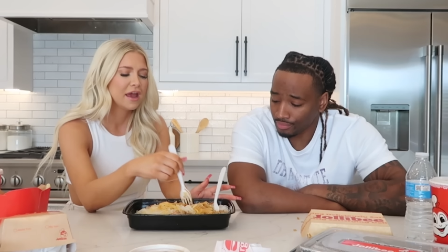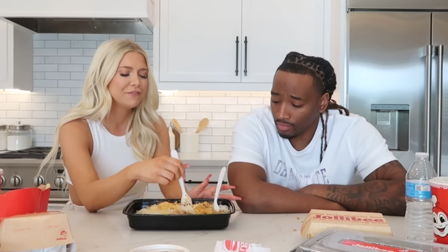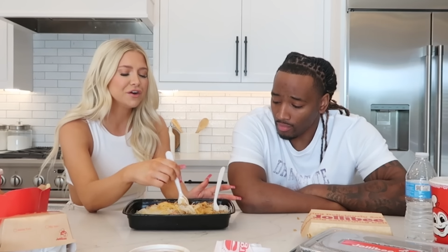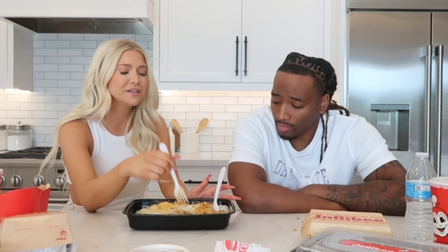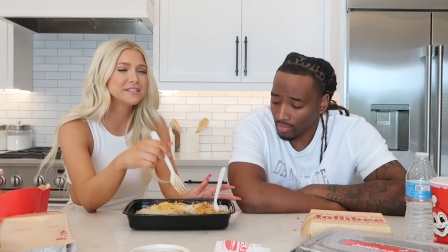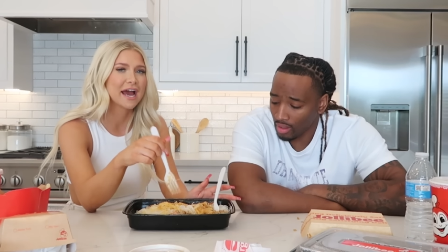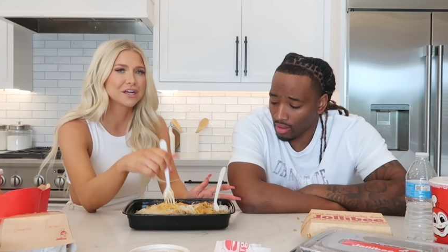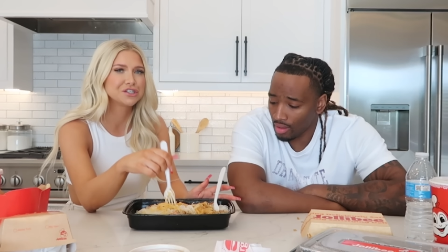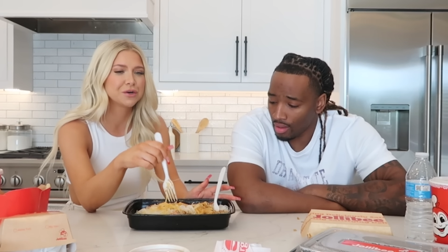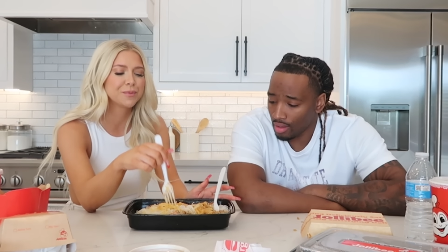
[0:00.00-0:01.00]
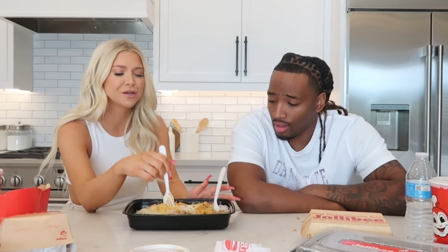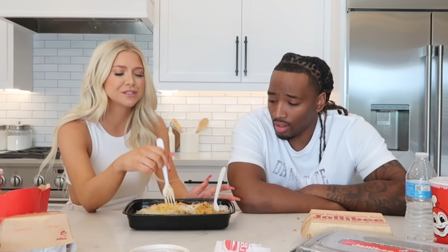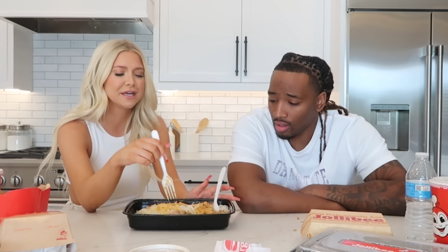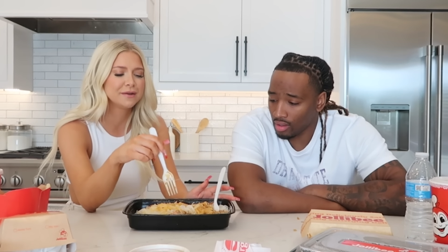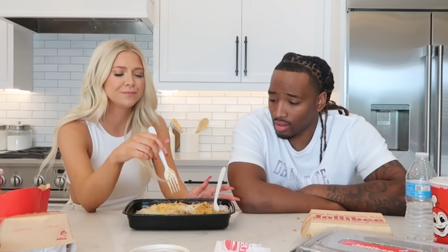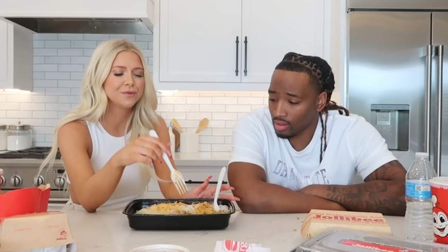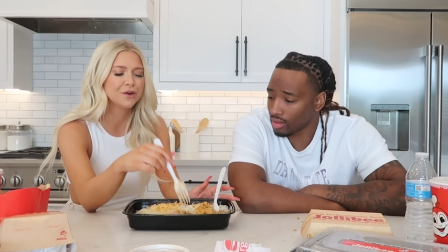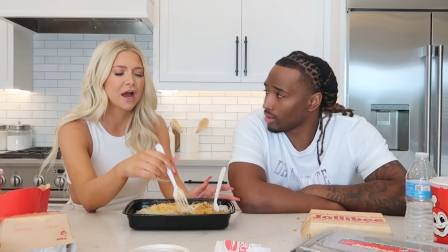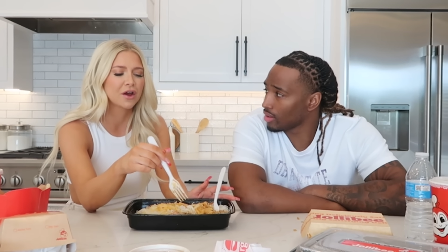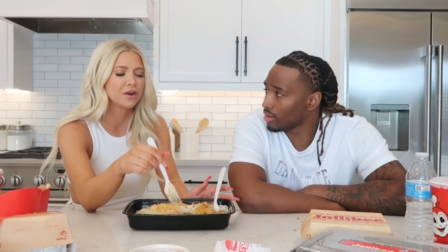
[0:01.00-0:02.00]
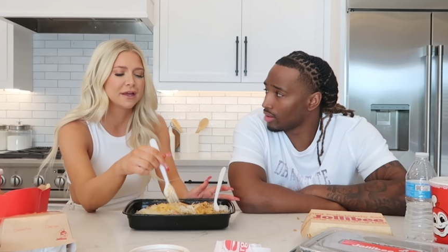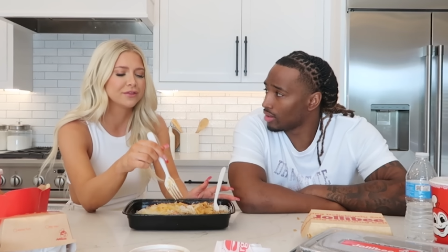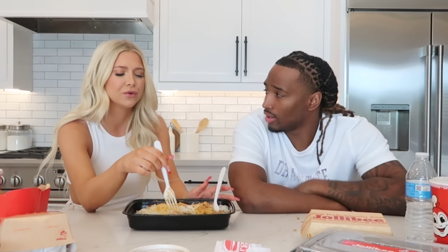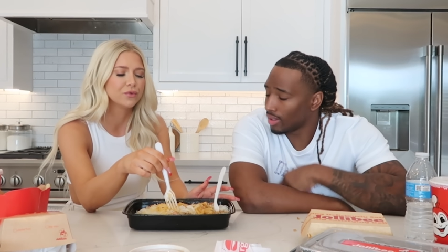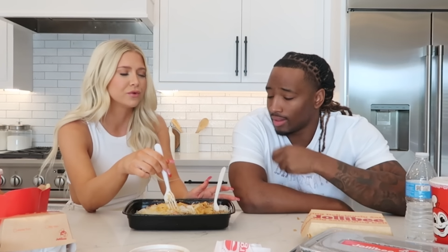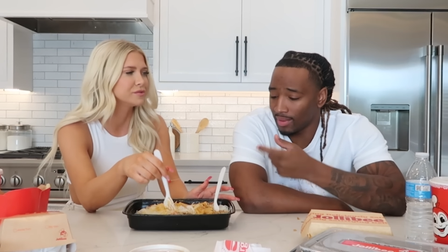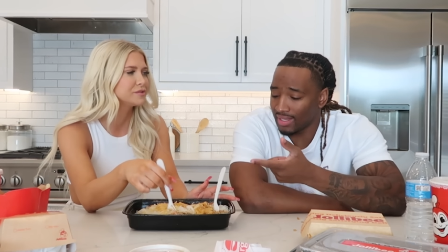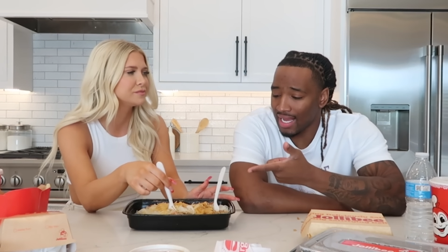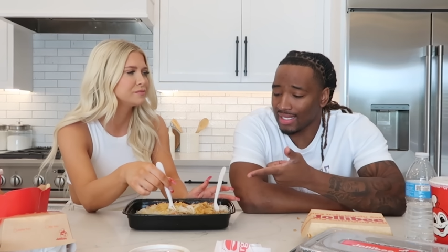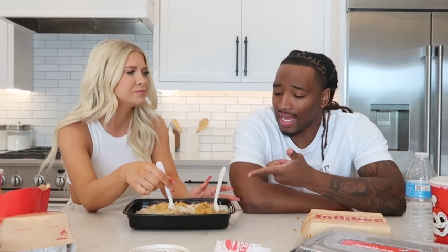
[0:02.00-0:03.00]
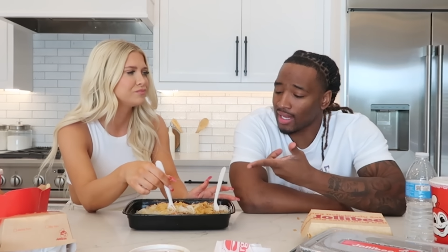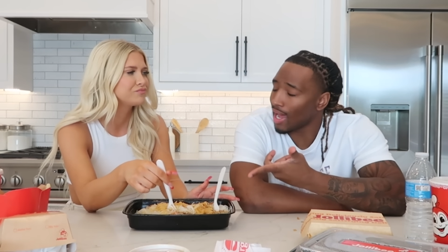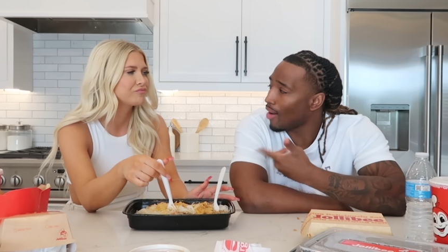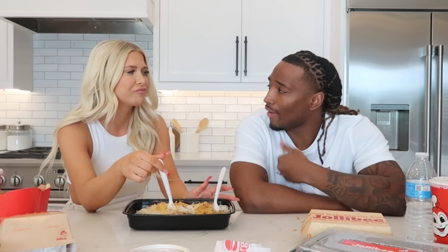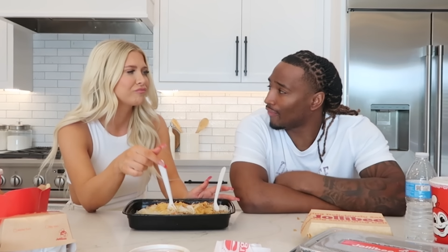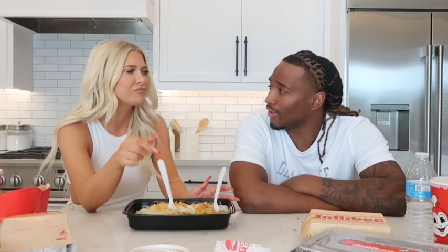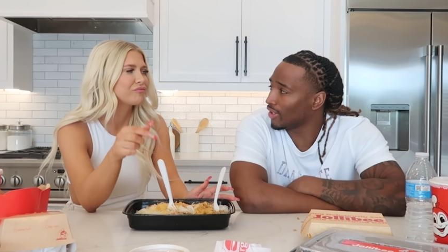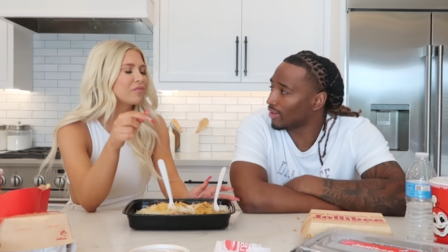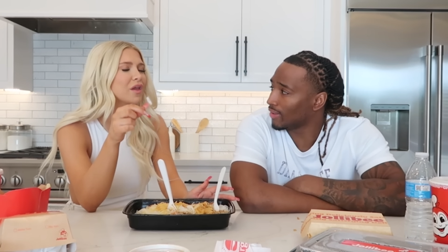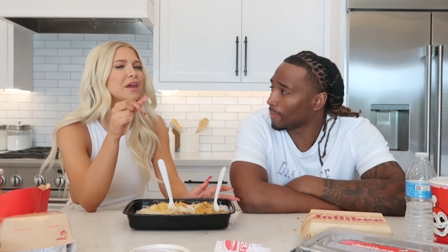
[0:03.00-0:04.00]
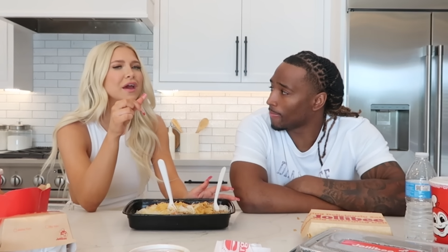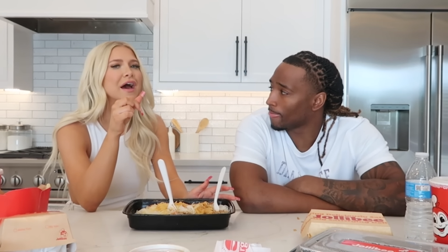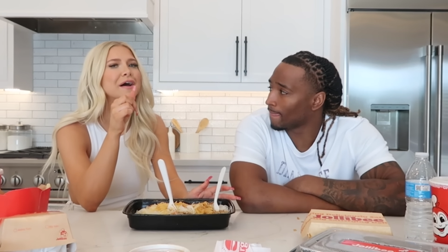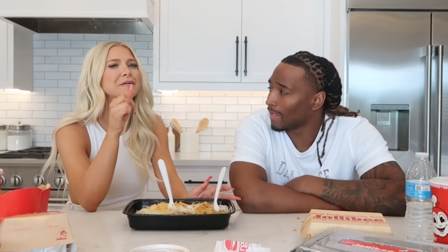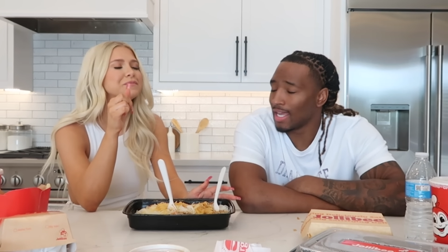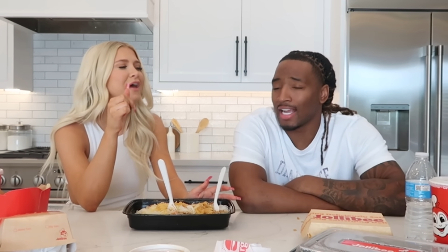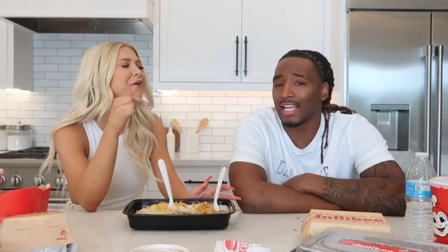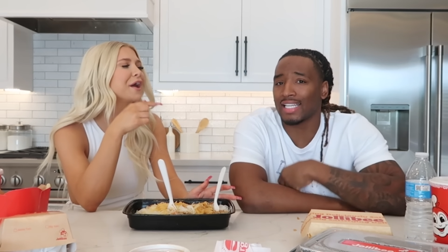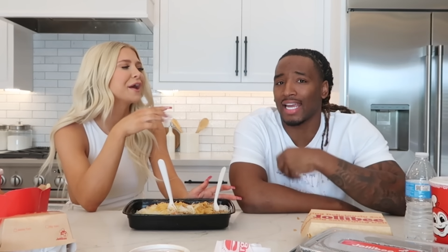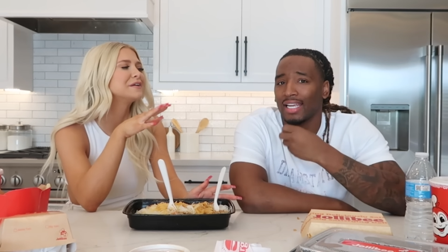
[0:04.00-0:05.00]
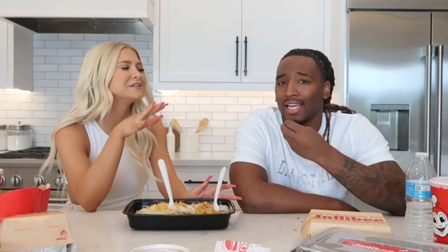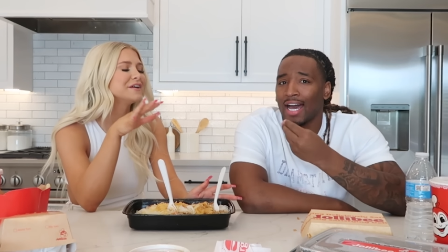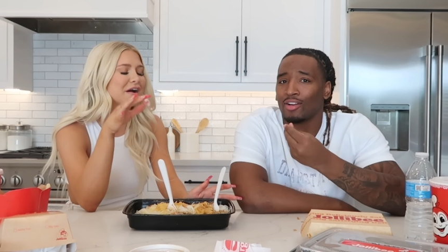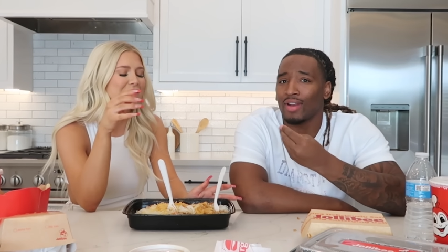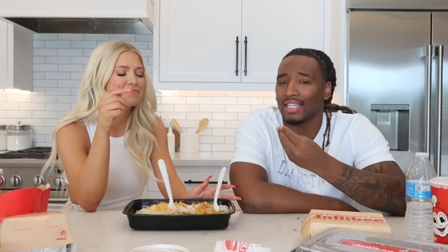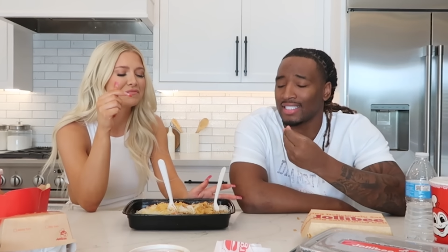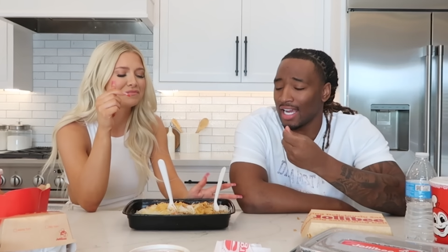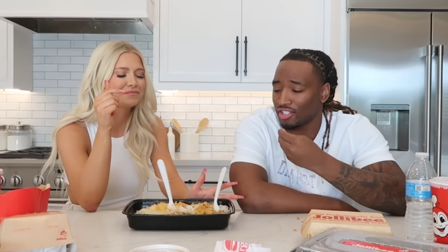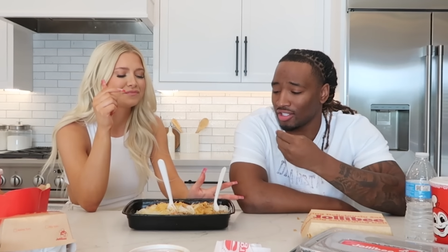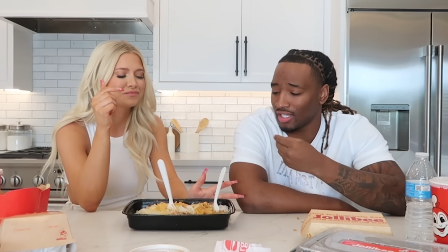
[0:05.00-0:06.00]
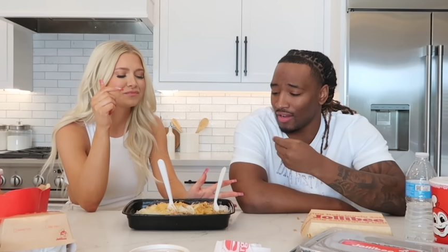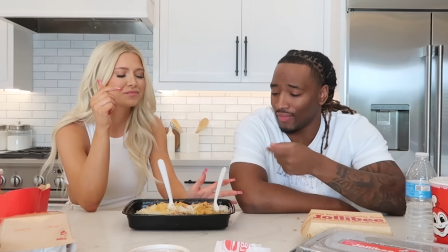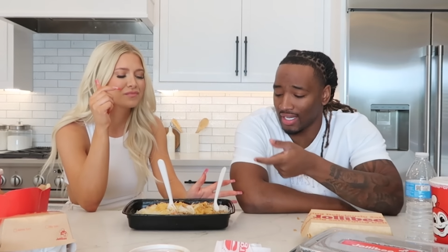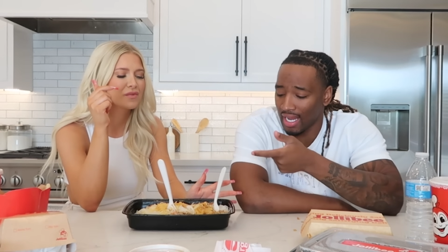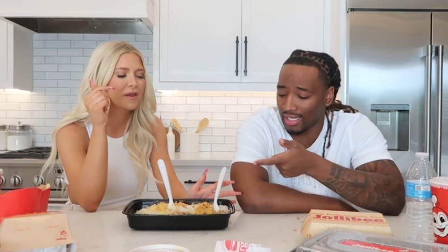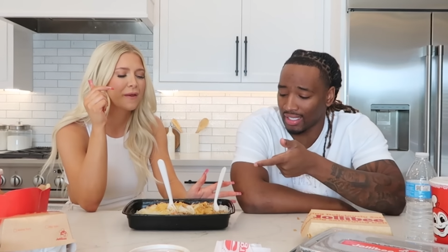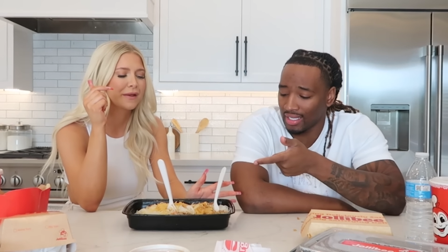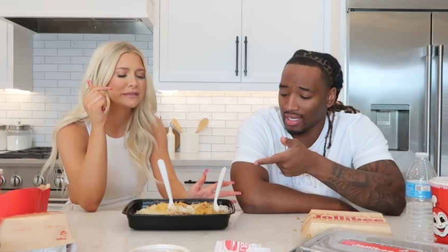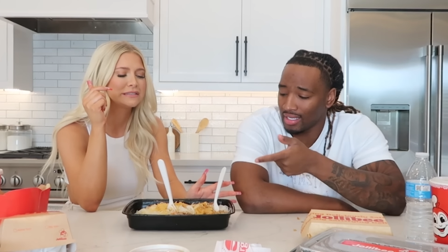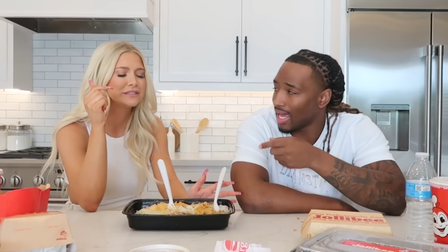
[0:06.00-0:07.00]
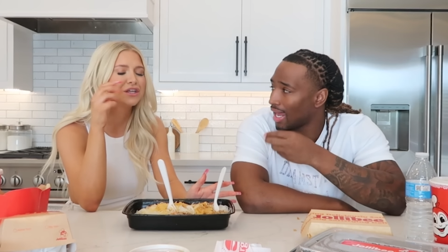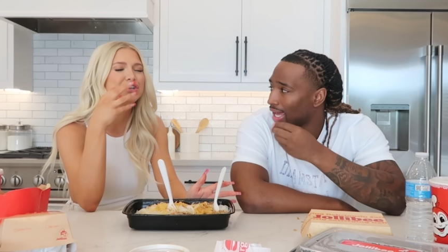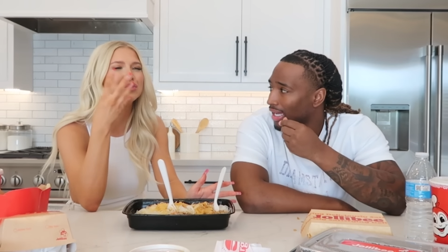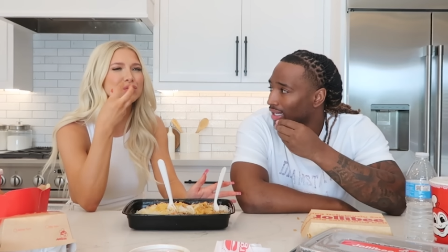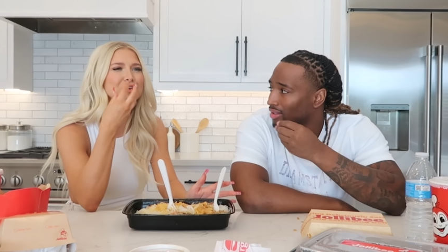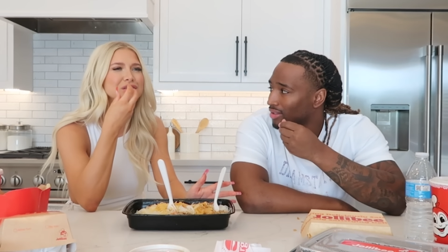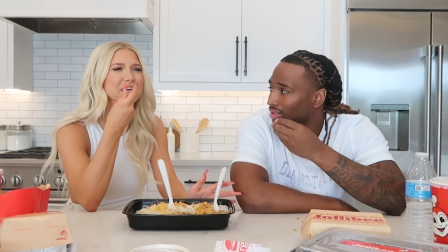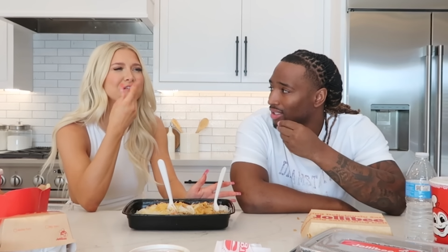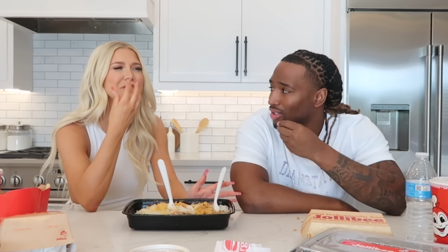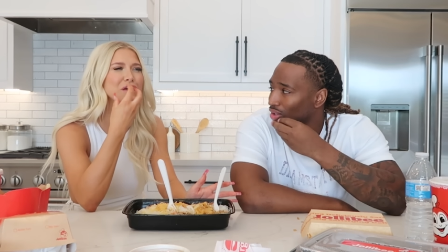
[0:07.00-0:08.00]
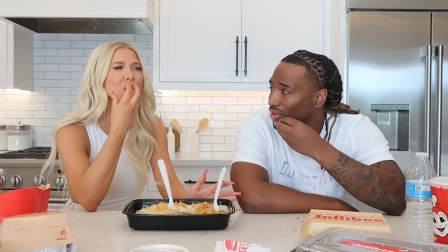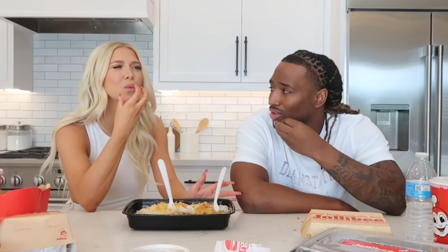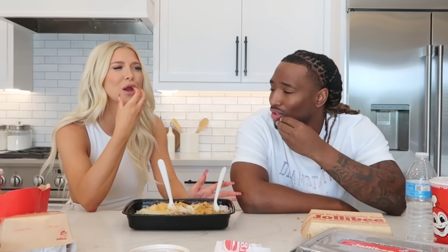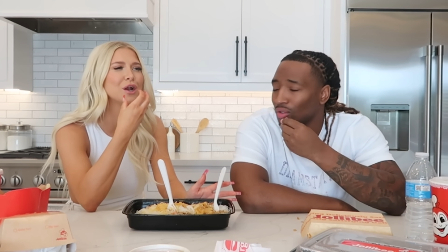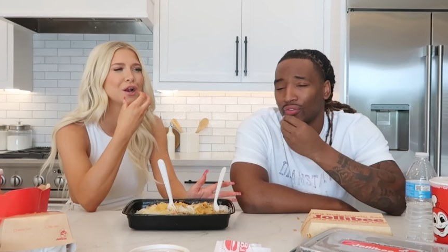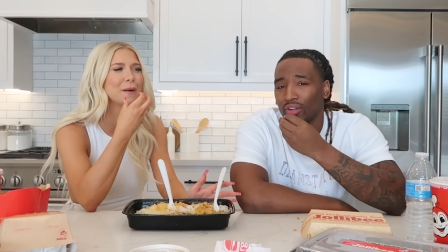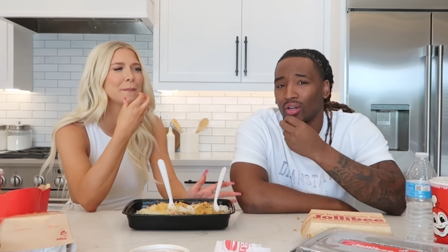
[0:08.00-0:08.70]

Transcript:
Speaker 1: if you're a texture person, you're not gonna like the noodles. But
Speaker 2: that that's how I feel.
Speaker 1: Yeah. Cause like
Speaker 2: yeah. I don't like texture stuff and like not the noodles like the noodles feel do